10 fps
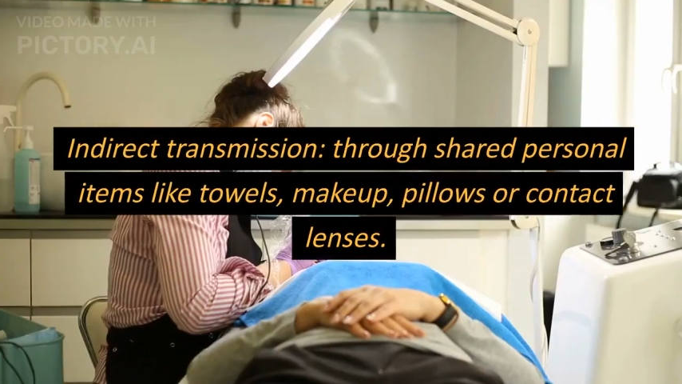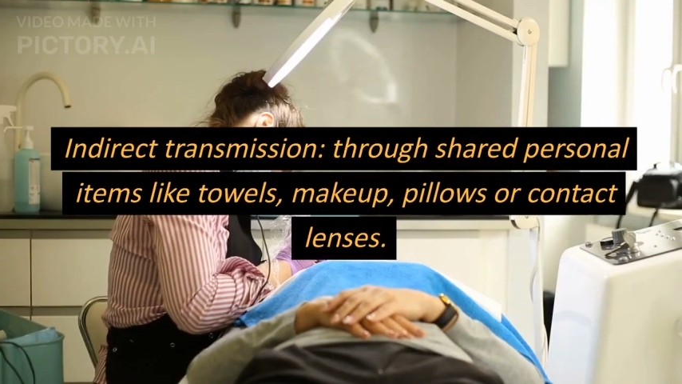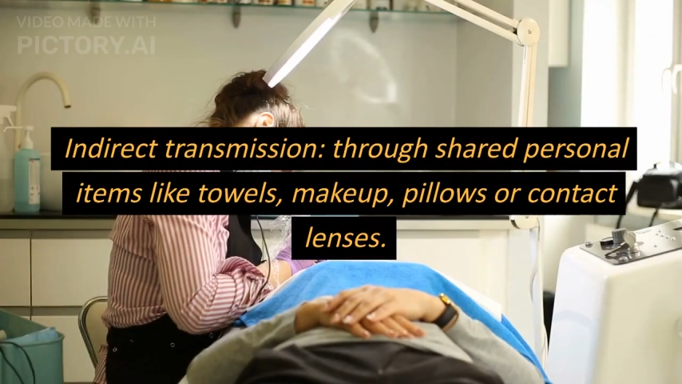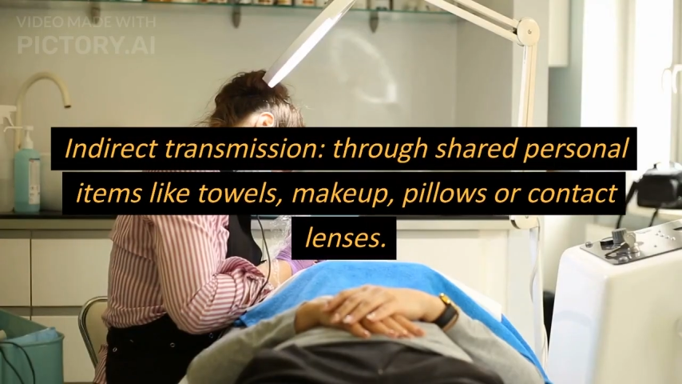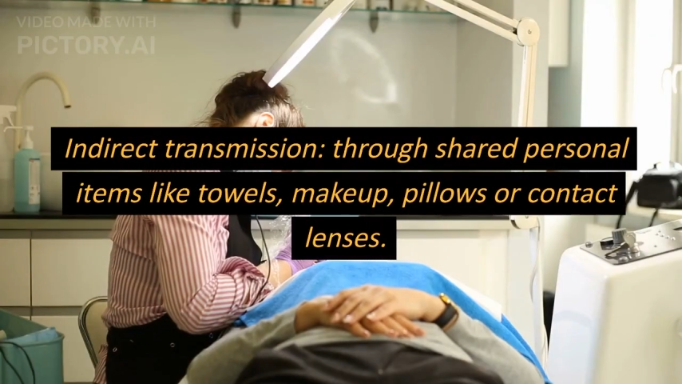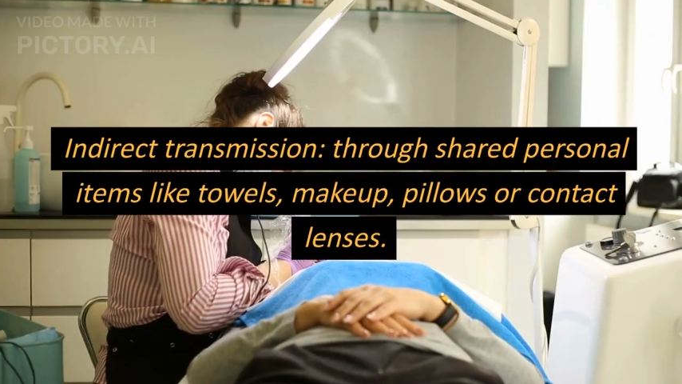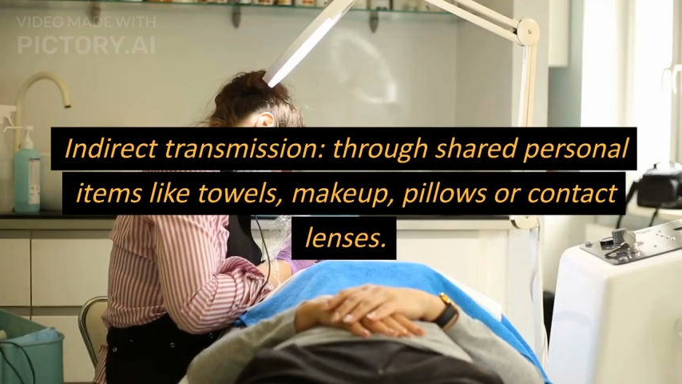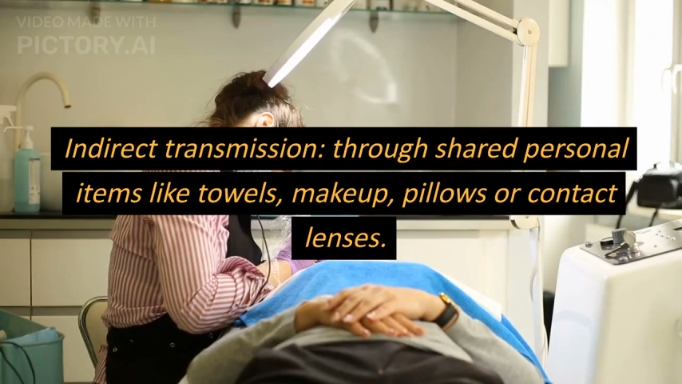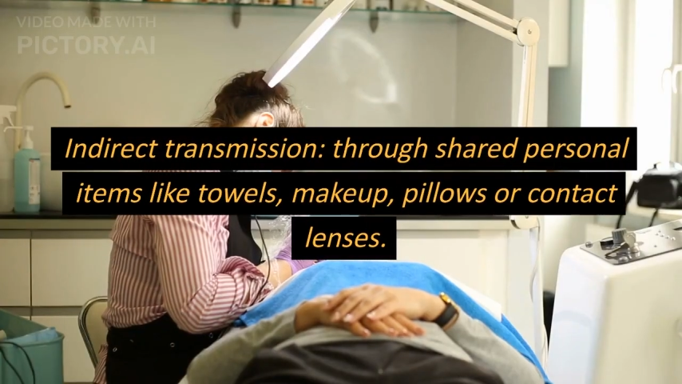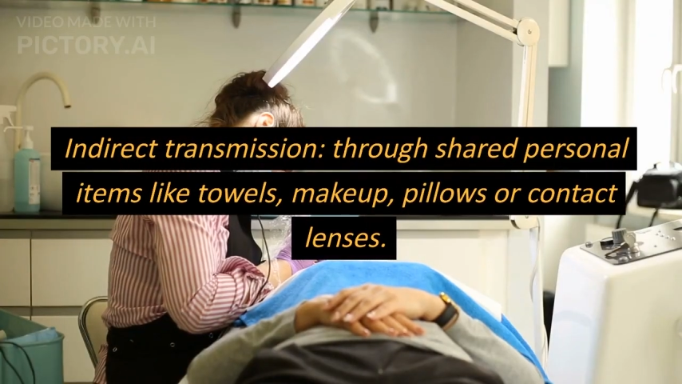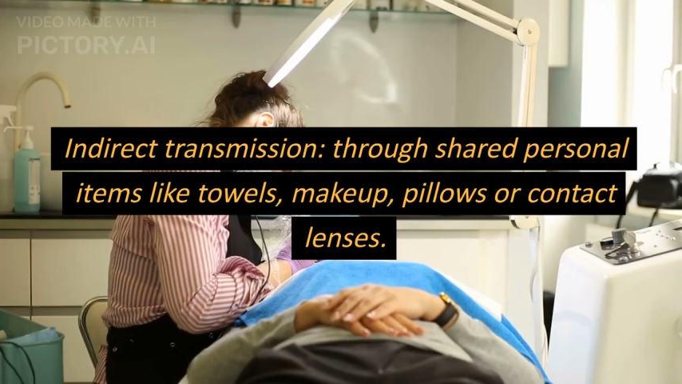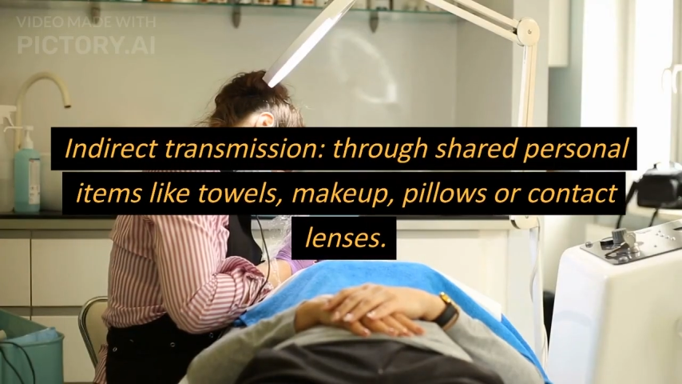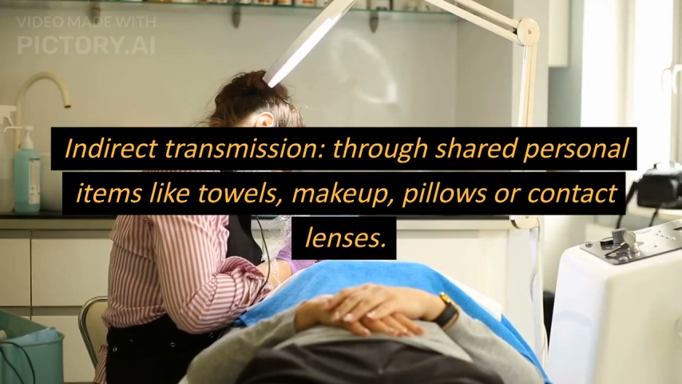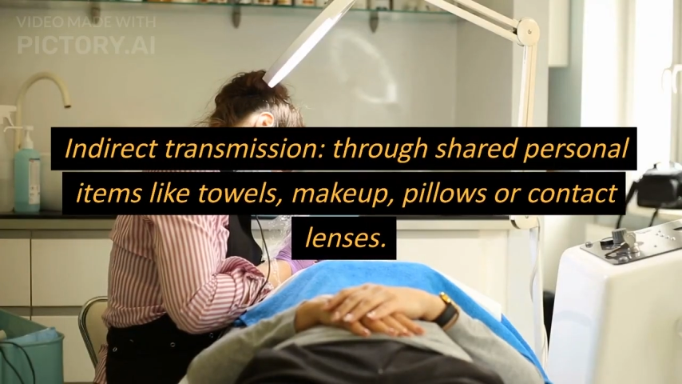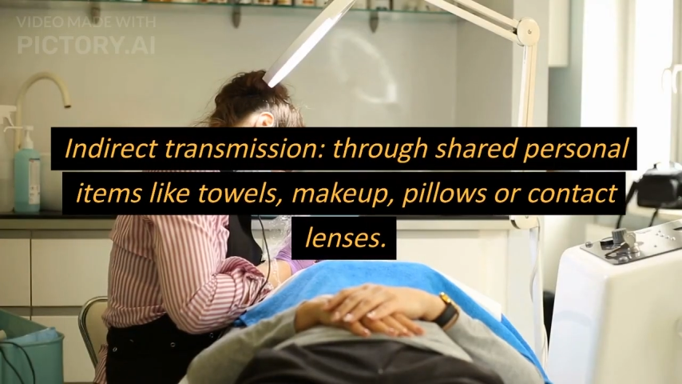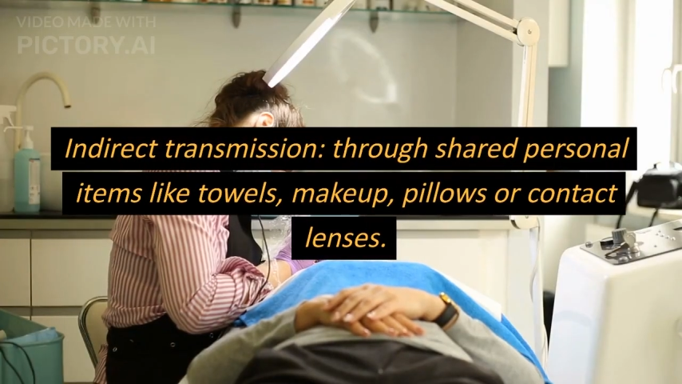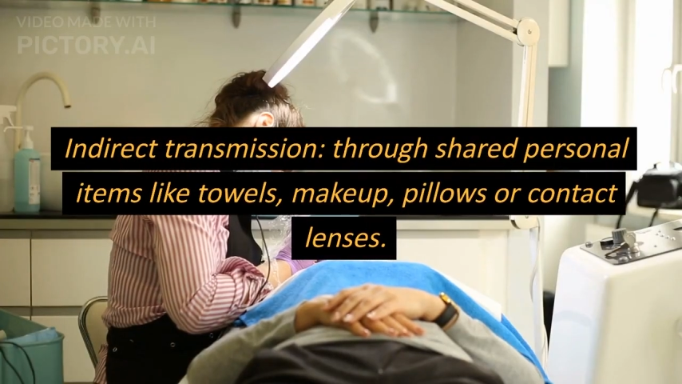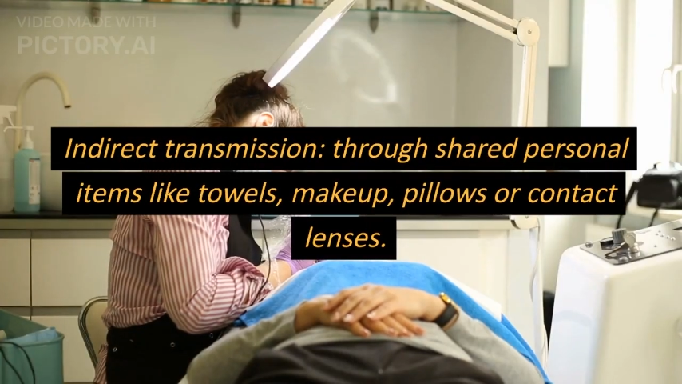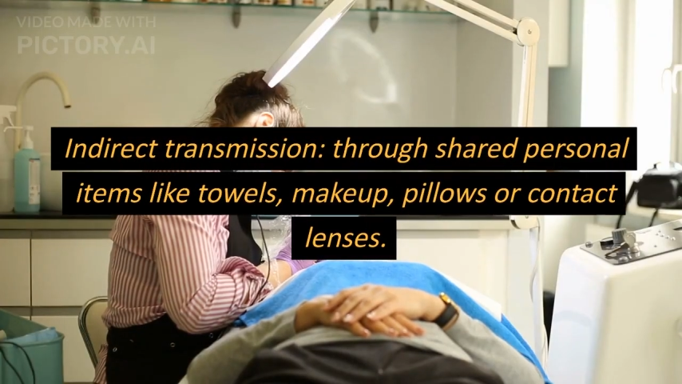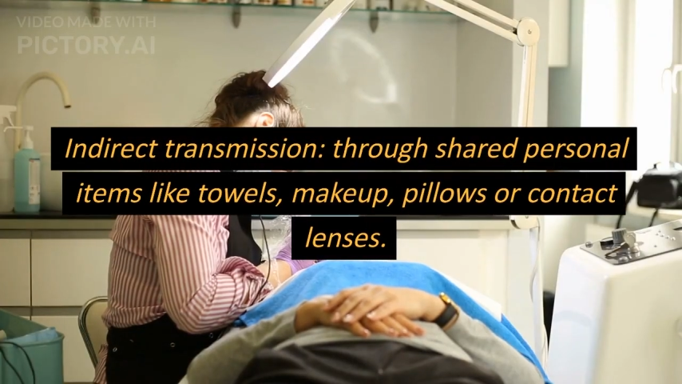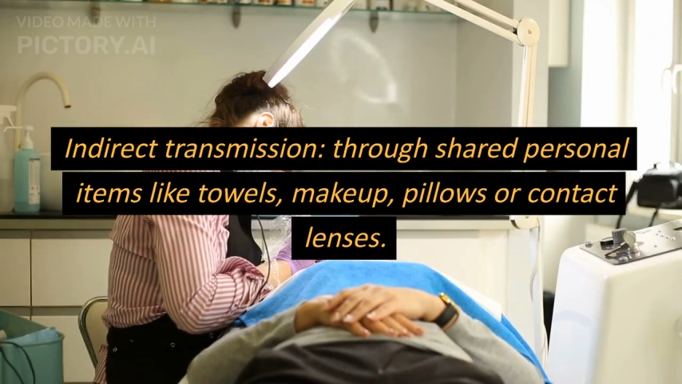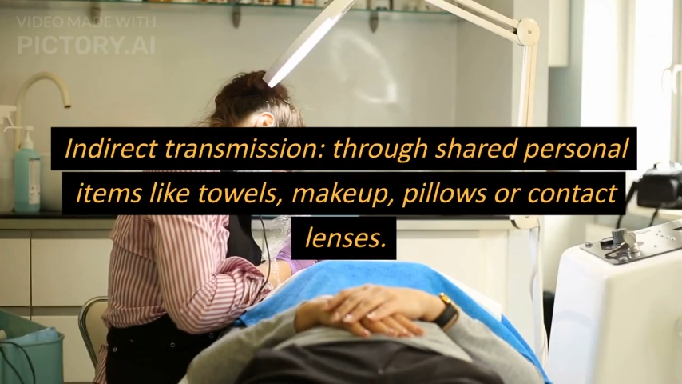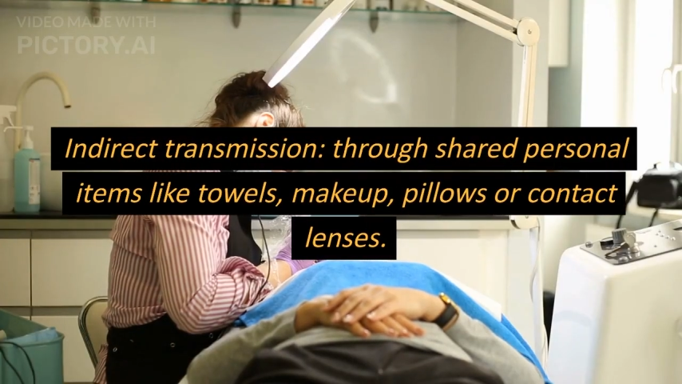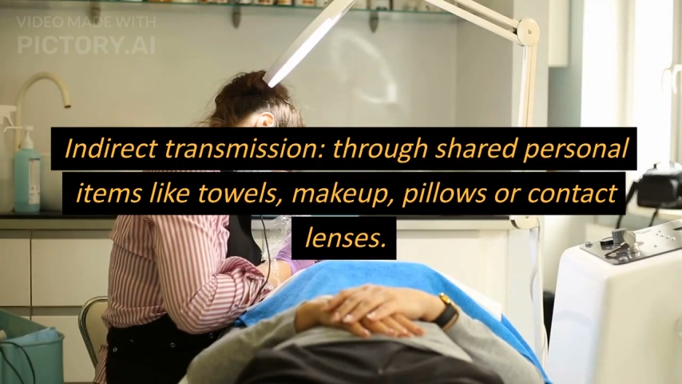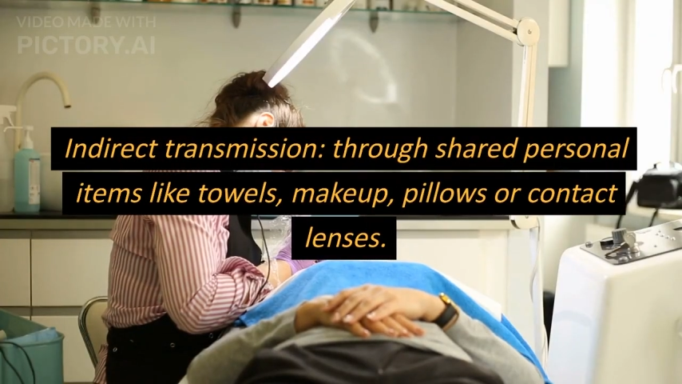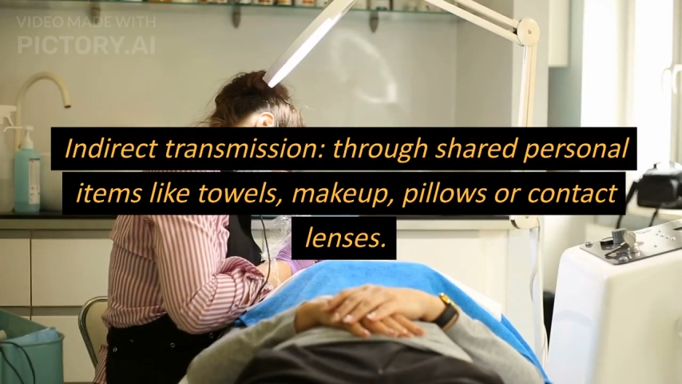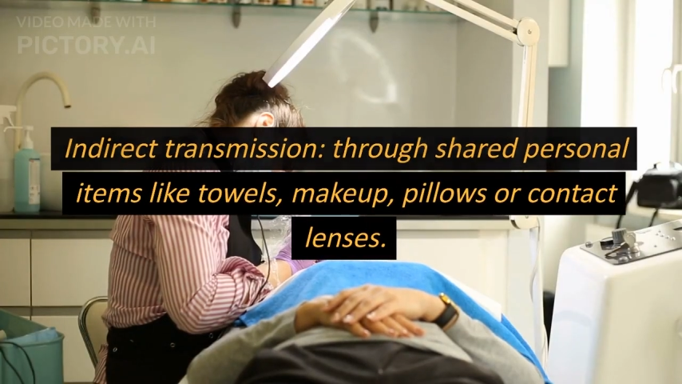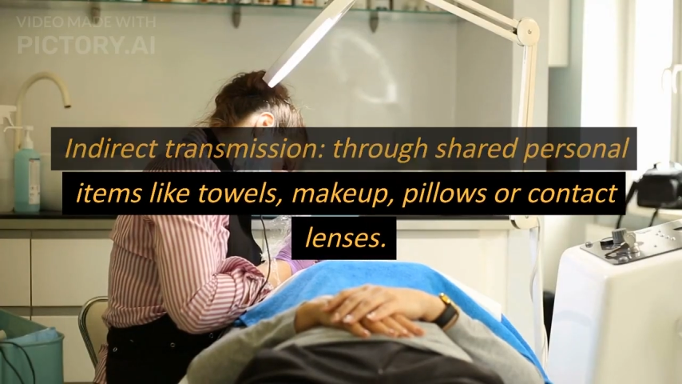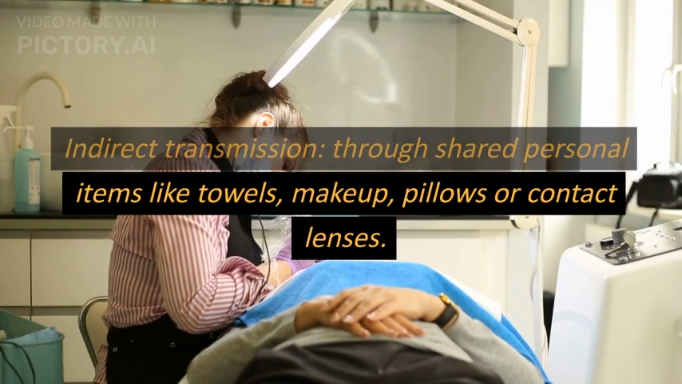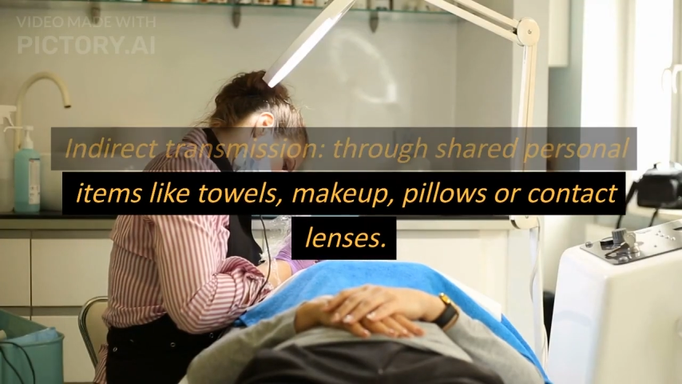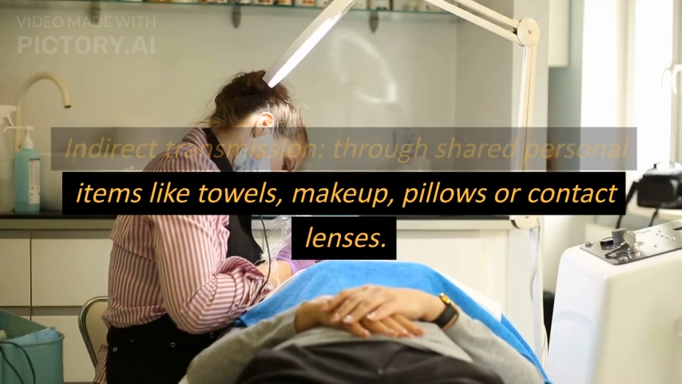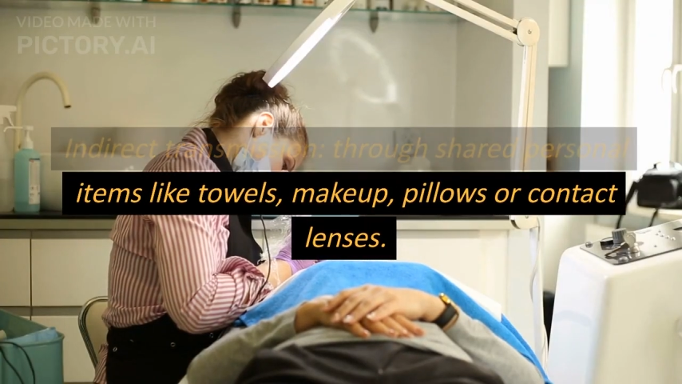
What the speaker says: No face is visible, so there are no lips to read.